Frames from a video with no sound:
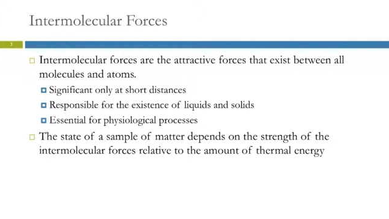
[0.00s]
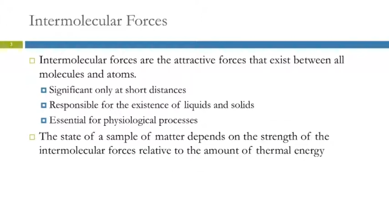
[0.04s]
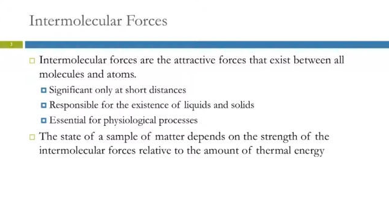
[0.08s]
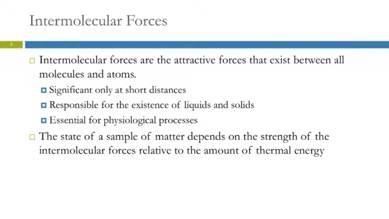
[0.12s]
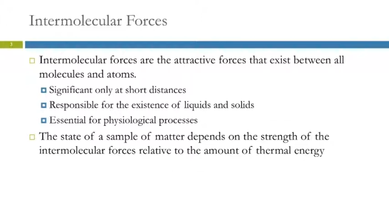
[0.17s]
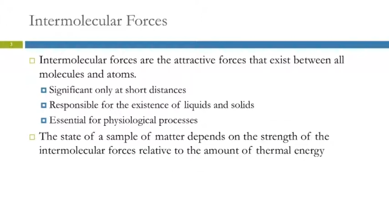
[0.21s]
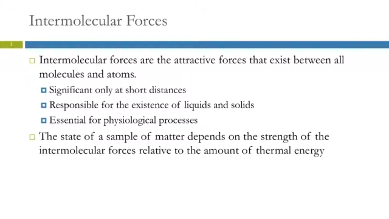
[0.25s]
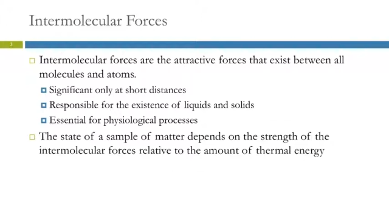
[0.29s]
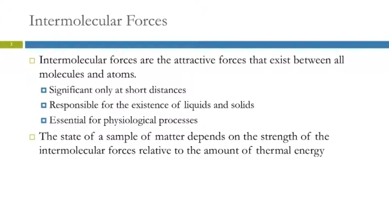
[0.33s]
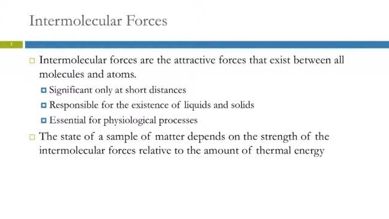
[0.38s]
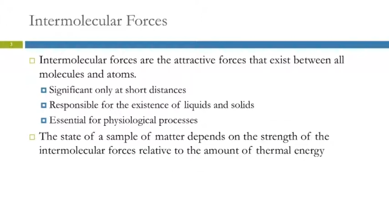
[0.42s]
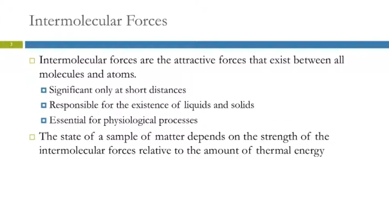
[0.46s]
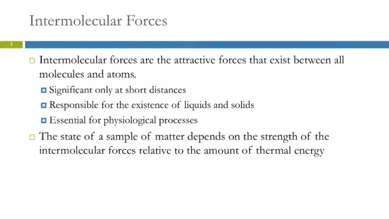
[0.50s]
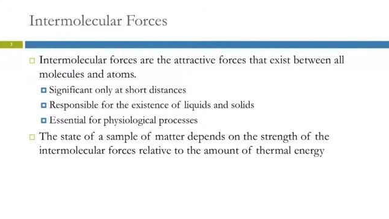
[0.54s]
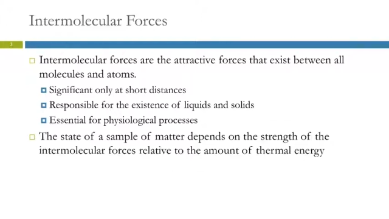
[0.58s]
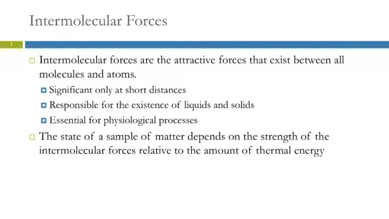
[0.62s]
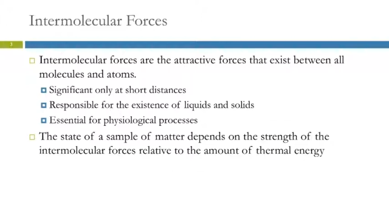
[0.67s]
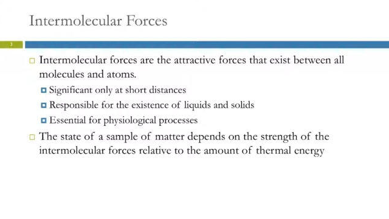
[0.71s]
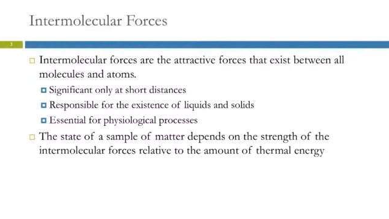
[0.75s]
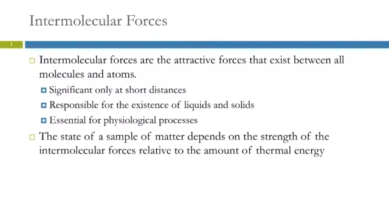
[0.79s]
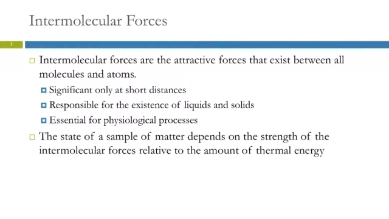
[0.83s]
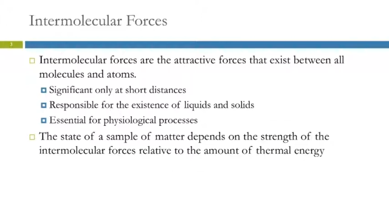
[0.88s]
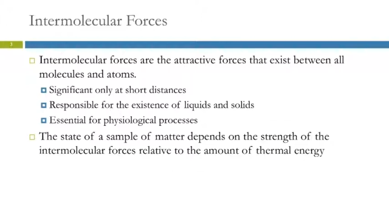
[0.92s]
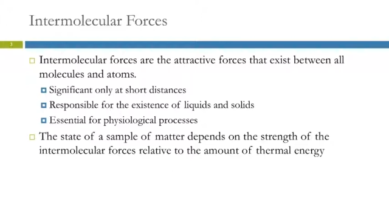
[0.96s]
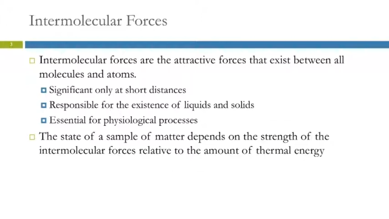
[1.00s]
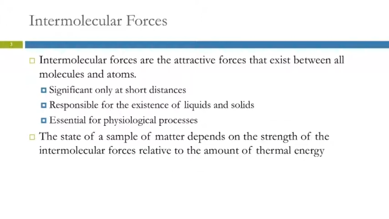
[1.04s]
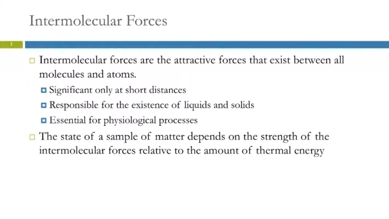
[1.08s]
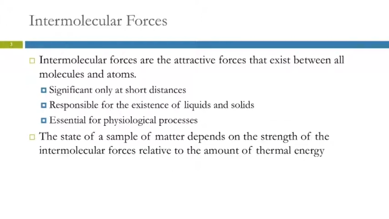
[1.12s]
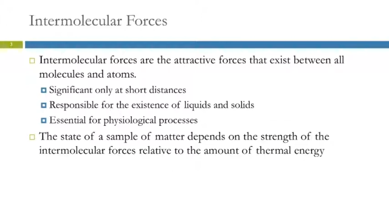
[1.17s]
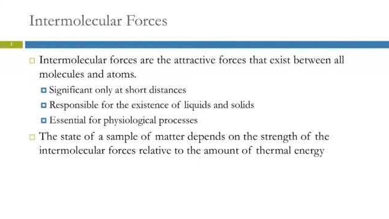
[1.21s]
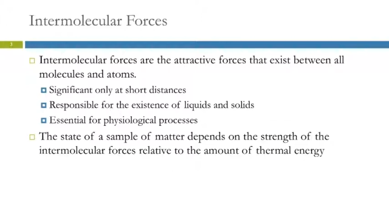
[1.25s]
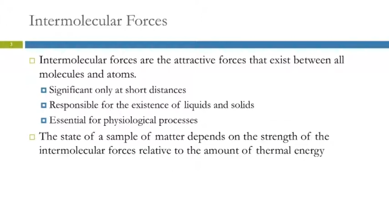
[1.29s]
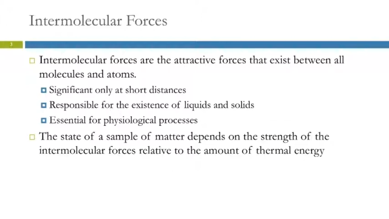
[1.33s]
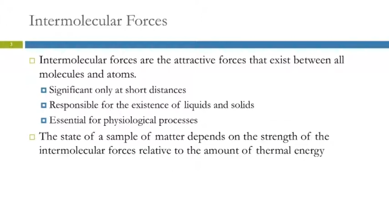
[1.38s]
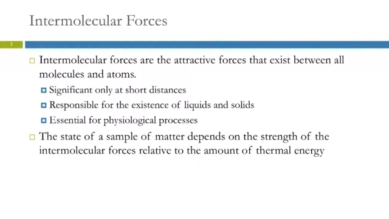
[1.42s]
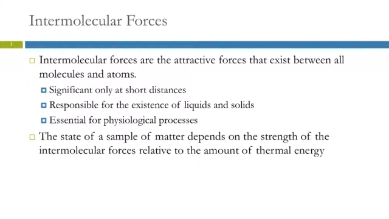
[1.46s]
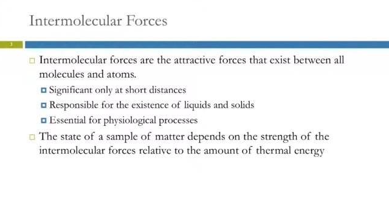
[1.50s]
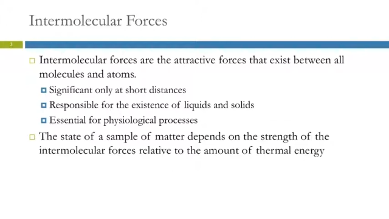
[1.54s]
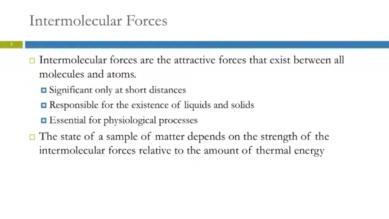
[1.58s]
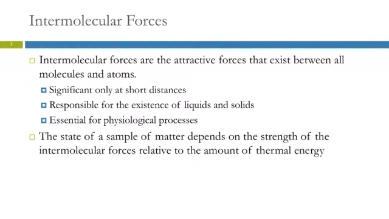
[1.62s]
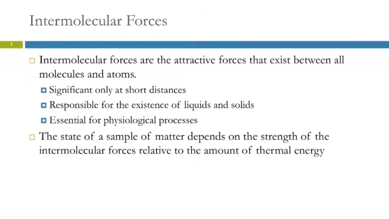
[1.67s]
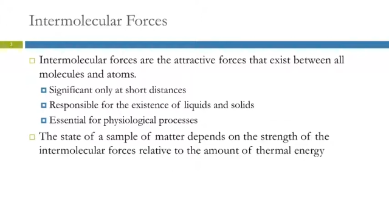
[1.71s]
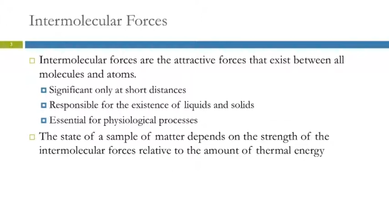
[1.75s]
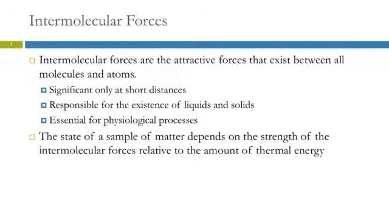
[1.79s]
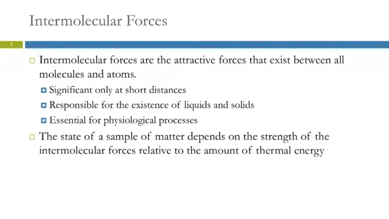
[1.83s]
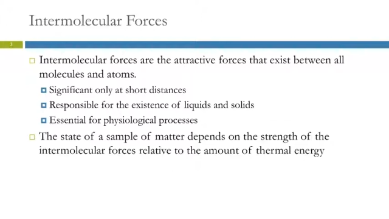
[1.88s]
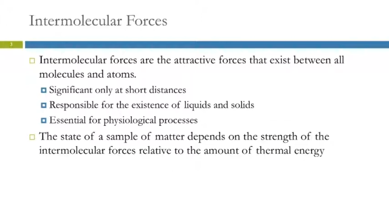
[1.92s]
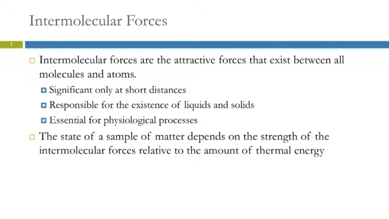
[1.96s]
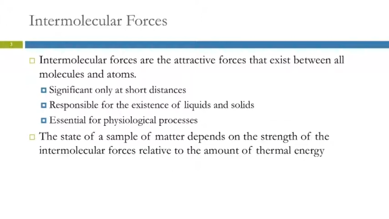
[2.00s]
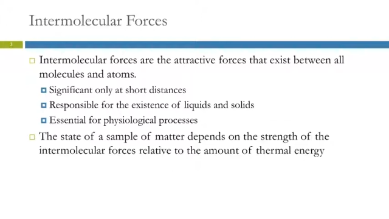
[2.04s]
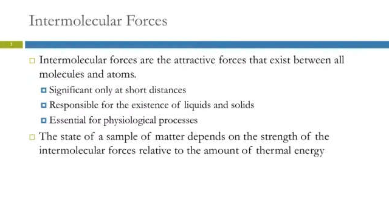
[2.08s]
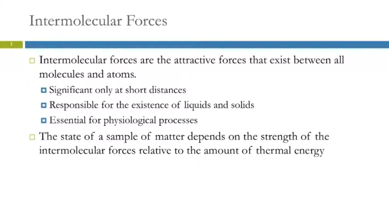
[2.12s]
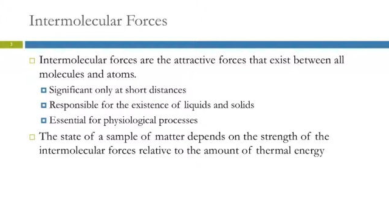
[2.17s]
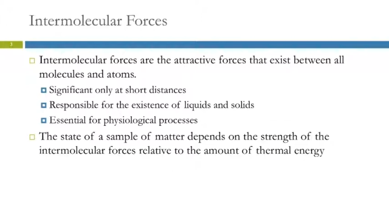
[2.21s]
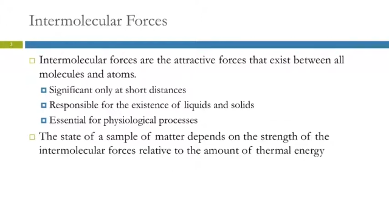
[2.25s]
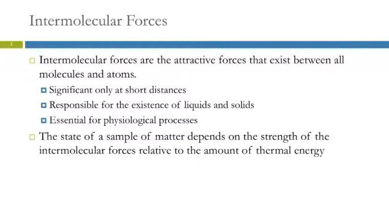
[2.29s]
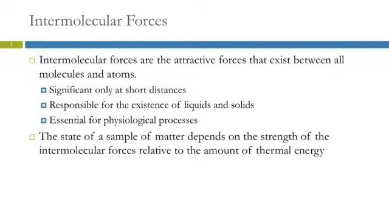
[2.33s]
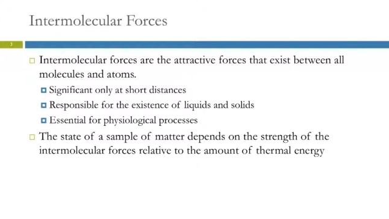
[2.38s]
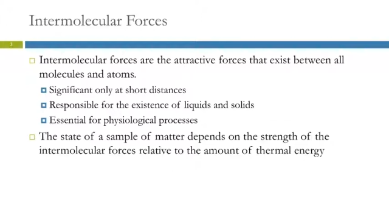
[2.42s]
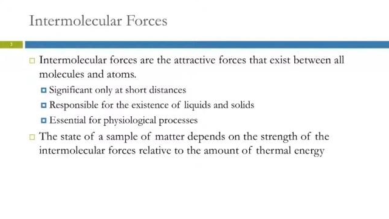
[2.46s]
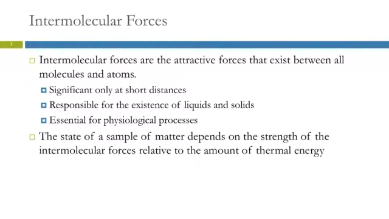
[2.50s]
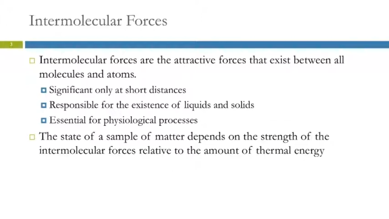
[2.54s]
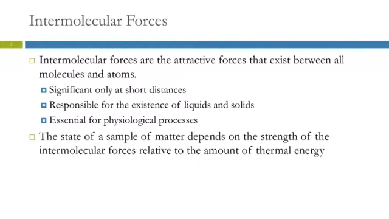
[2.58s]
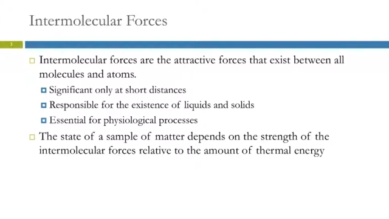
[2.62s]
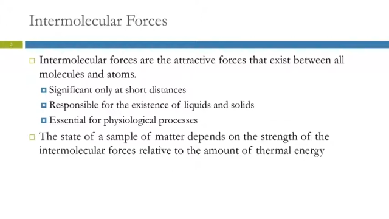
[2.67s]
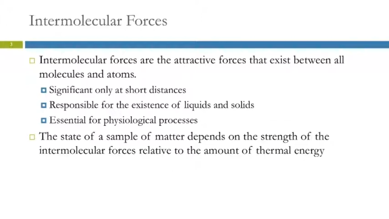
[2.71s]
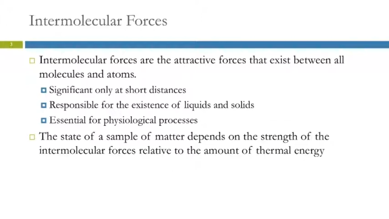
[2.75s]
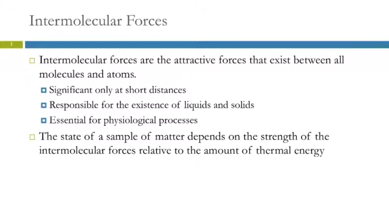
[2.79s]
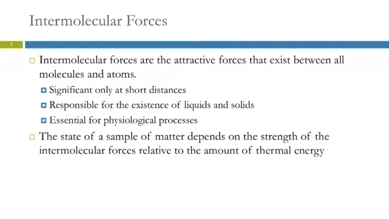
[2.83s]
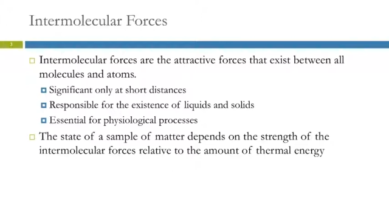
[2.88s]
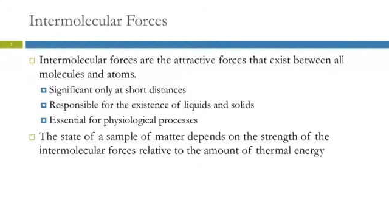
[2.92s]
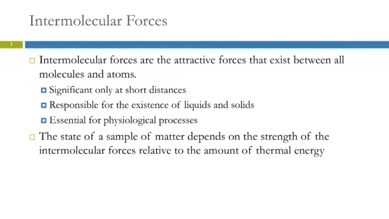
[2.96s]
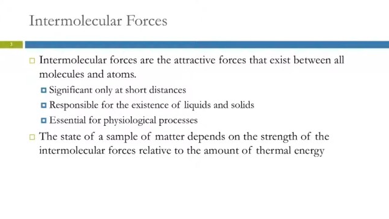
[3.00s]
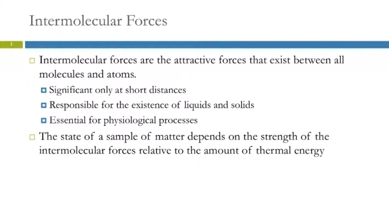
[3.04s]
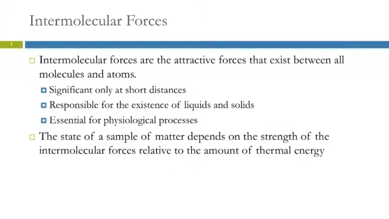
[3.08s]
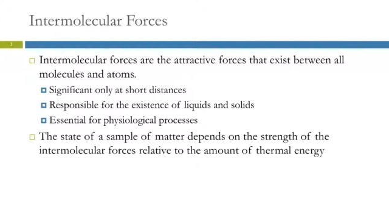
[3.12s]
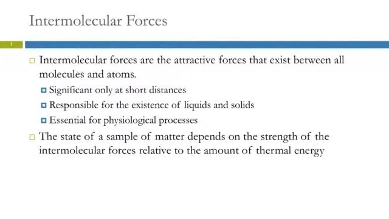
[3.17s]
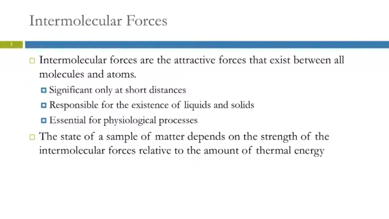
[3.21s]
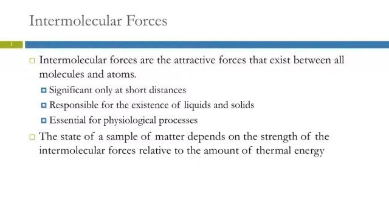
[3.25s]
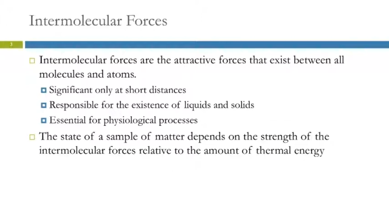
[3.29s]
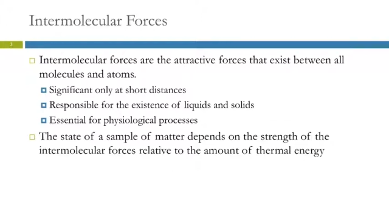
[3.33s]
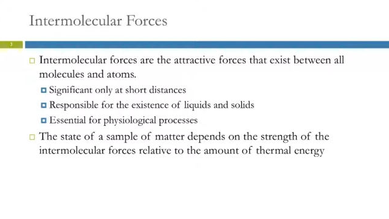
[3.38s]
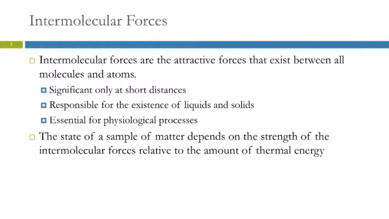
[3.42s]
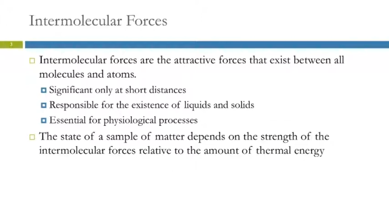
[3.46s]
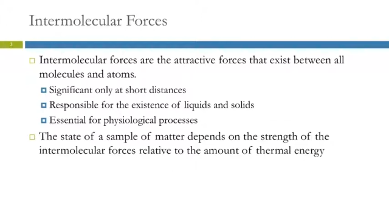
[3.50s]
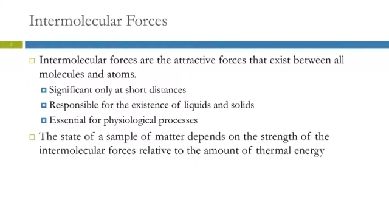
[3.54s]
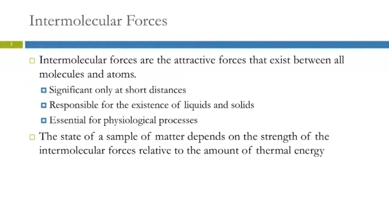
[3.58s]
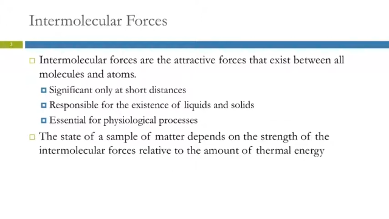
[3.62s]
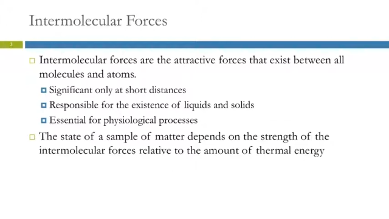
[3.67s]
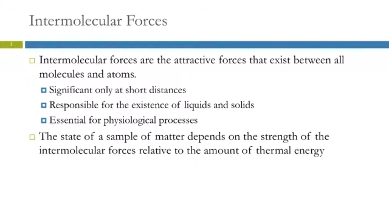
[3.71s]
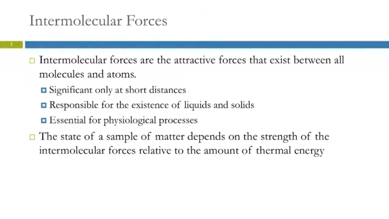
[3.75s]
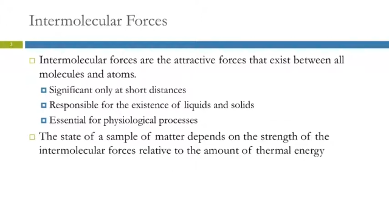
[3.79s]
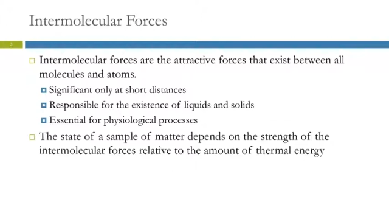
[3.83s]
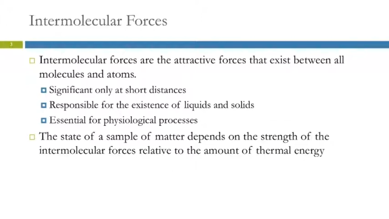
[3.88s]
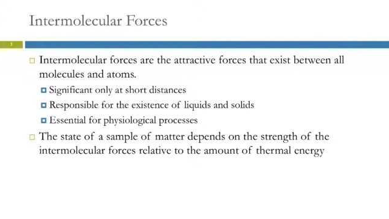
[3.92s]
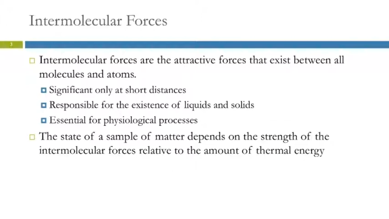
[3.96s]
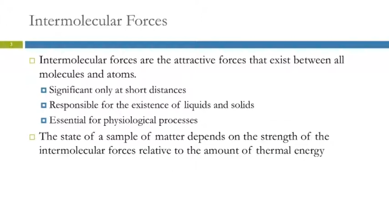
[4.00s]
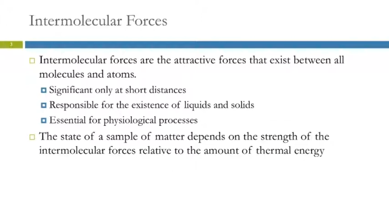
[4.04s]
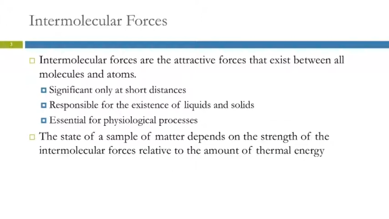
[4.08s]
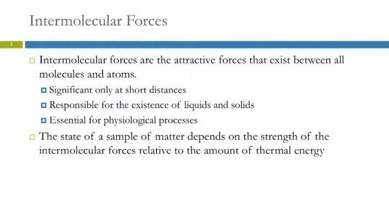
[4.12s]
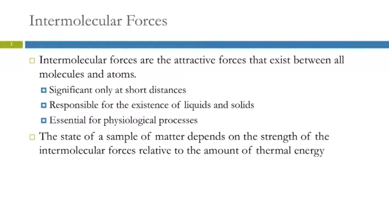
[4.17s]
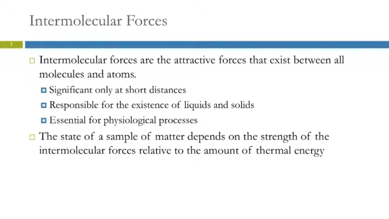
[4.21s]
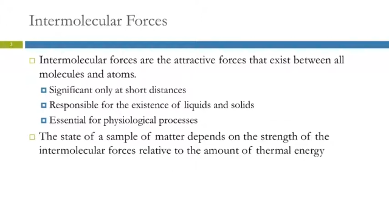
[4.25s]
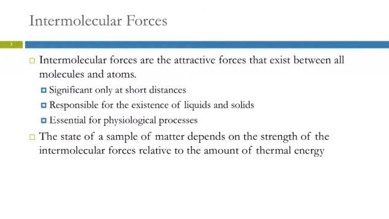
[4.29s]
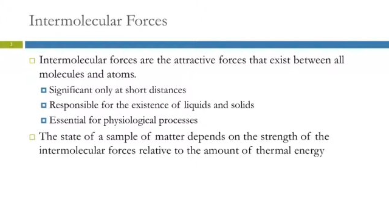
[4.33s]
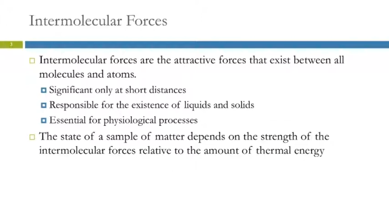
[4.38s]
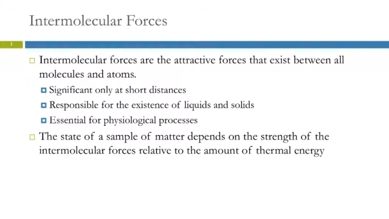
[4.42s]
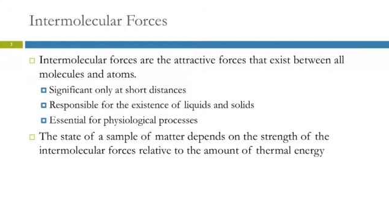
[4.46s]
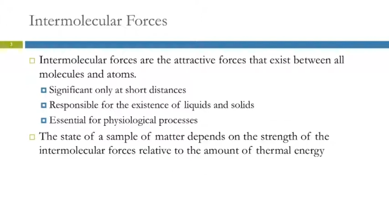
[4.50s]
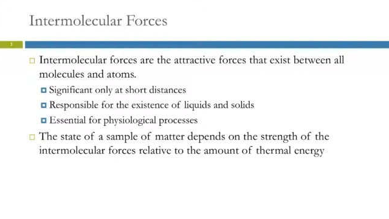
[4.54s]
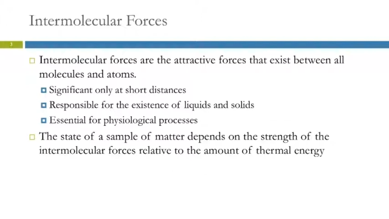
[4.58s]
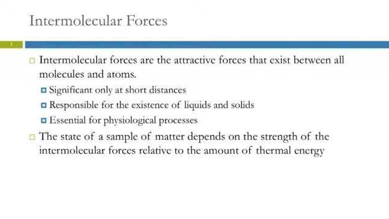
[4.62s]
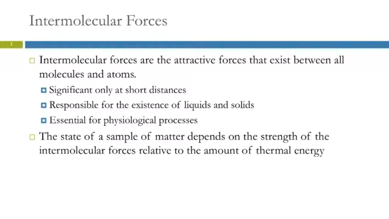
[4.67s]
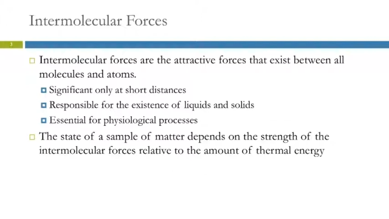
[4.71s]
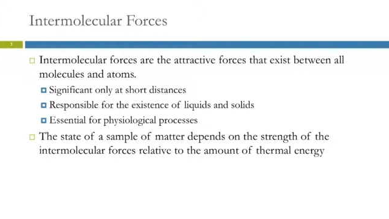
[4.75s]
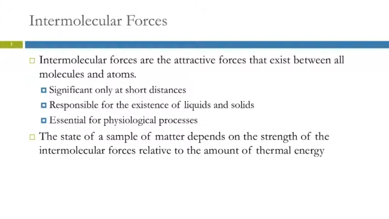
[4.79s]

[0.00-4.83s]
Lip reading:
Nobody's mouth can be seen.